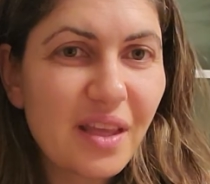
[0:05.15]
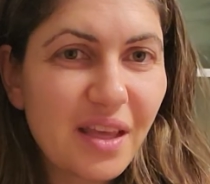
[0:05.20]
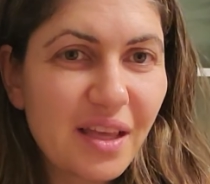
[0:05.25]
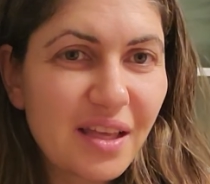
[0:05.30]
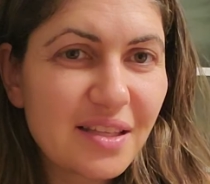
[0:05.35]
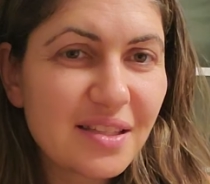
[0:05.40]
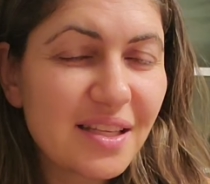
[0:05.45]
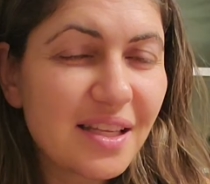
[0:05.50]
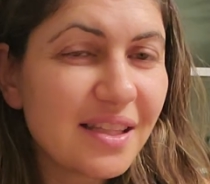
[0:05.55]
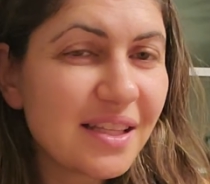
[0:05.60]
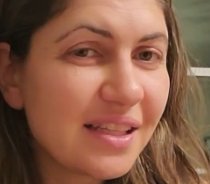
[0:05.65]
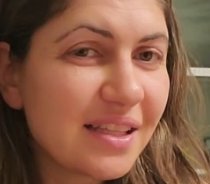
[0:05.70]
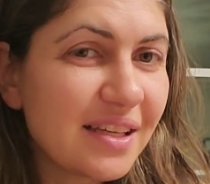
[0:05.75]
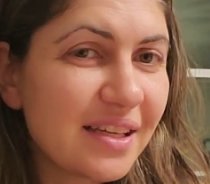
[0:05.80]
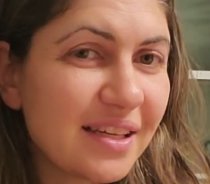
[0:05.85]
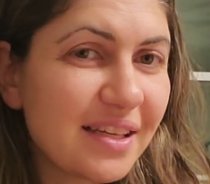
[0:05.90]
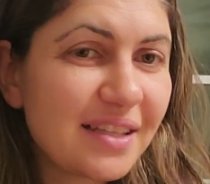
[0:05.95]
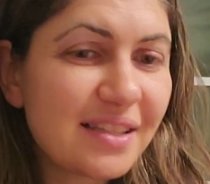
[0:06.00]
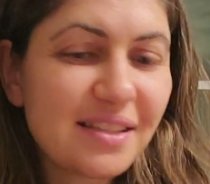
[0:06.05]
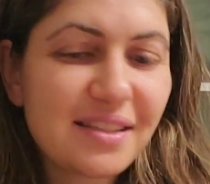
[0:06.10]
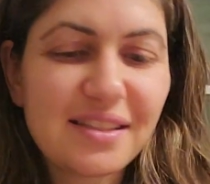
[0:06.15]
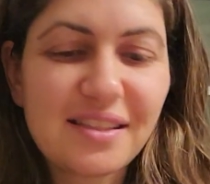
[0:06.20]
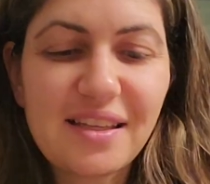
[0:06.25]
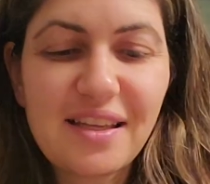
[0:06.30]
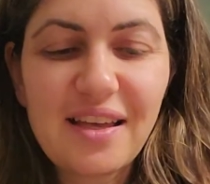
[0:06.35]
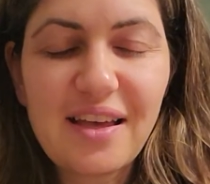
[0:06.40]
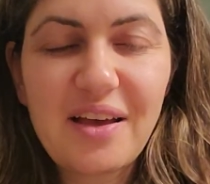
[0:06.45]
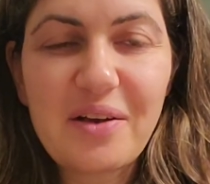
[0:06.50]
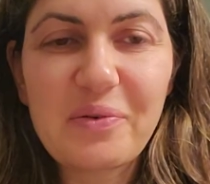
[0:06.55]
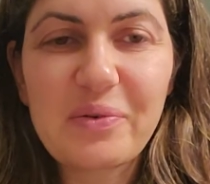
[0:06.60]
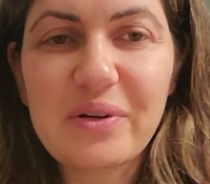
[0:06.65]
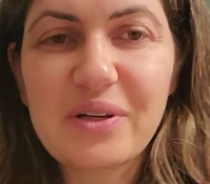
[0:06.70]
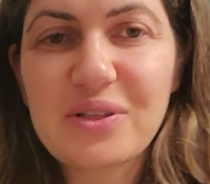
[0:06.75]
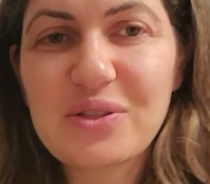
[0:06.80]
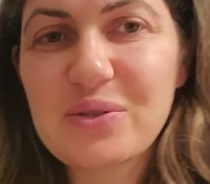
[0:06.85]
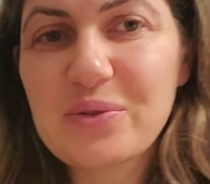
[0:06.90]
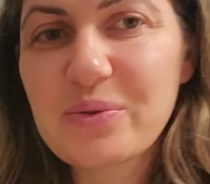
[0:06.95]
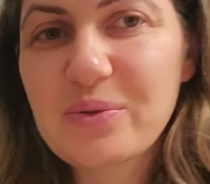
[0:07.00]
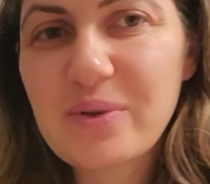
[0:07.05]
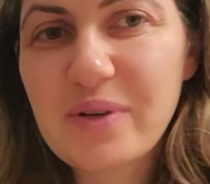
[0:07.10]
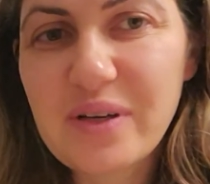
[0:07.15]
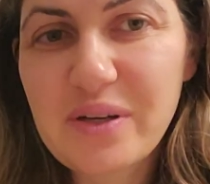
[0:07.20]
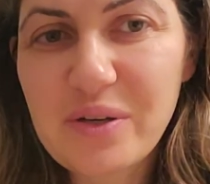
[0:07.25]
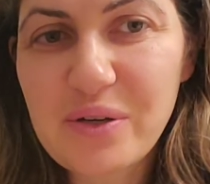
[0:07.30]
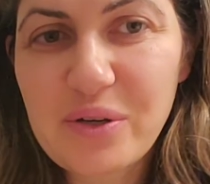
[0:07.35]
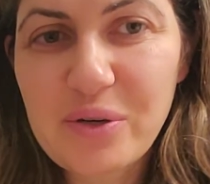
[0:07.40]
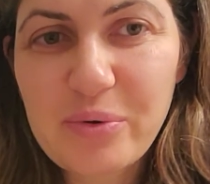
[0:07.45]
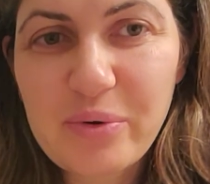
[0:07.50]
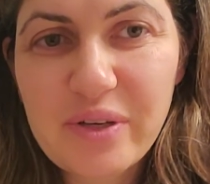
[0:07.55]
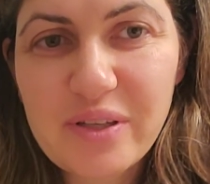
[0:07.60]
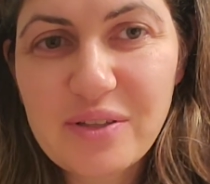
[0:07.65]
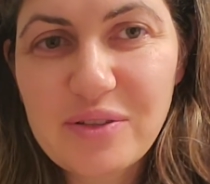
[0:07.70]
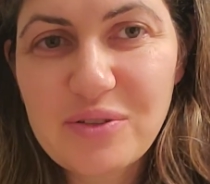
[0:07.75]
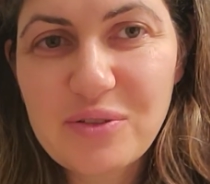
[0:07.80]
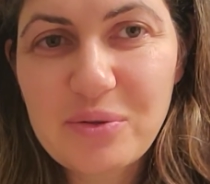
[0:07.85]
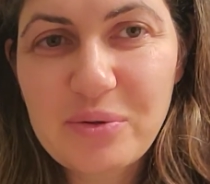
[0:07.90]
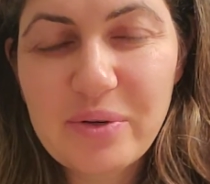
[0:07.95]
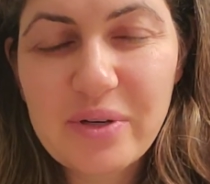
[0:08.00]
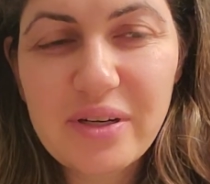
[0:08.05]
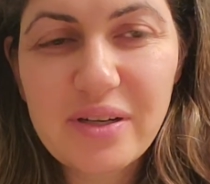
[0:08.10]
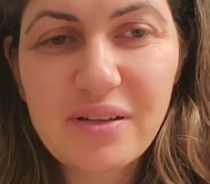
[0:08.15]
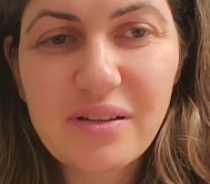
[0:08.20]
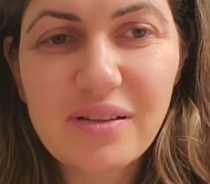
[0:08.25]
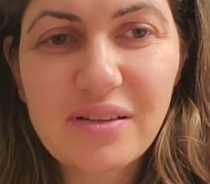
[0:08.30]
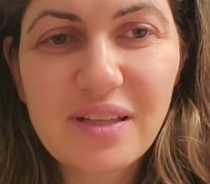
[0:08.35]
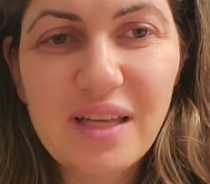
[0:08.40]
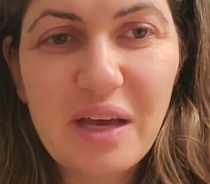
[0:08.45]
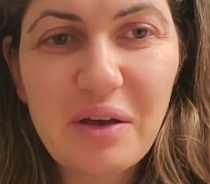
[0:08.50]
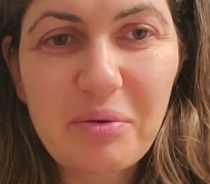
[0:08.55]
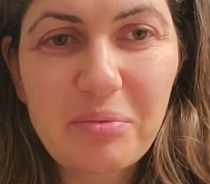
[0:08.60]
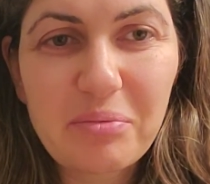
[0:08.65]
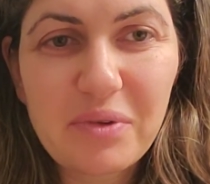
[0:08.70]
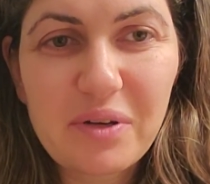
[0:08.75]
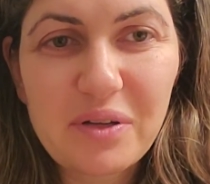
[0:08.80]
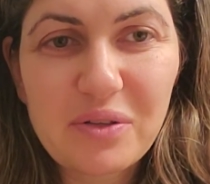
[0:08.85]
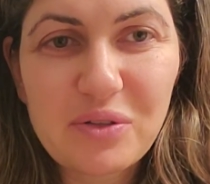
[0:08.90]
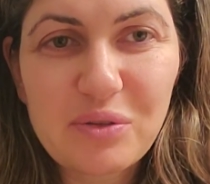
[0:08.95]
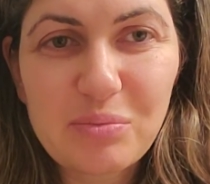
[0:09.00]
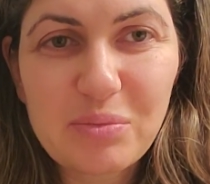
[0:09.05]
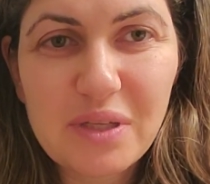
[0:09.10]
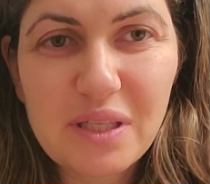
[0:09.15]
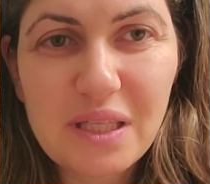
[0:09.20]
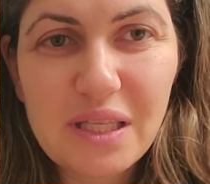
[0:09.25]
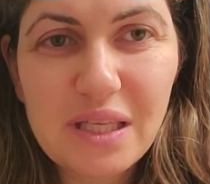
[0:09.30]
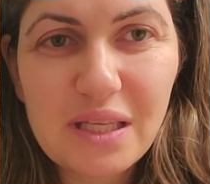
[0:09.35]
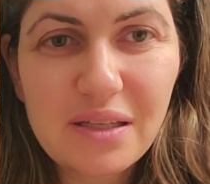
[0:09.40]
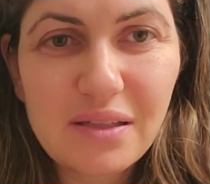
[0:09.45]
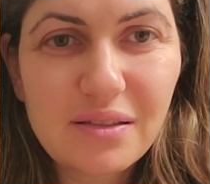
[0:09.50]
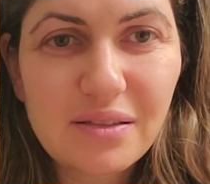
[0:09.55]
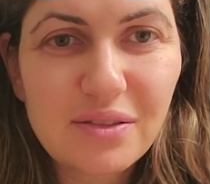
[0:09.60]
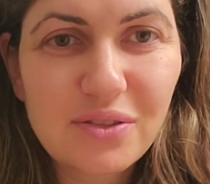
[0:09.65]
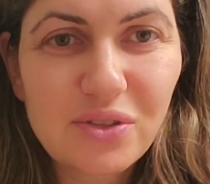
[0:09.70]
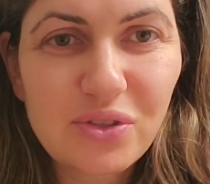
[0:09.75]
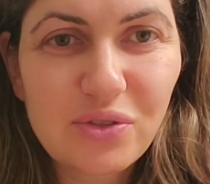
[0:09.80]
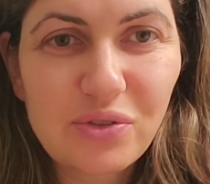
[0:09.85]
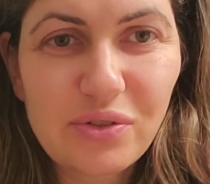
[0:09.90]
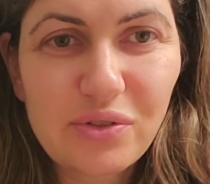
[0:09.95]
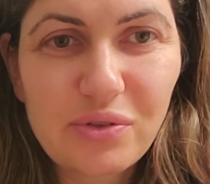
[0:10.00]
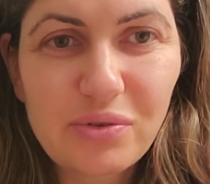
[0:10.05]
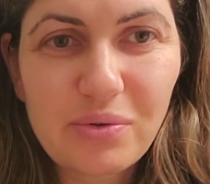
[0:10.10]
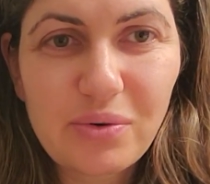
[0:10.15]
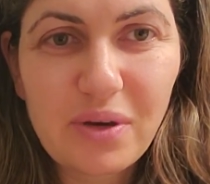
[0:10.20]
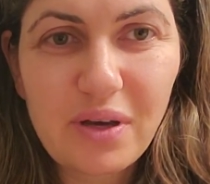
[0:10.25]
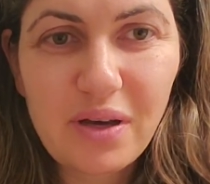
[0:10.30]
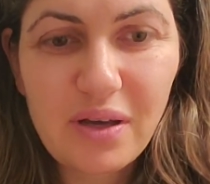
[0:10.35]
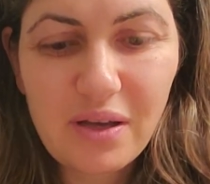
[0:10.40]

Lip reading: Sunday night, I want to do a quick tutorial on how I'm going to do my nails, show you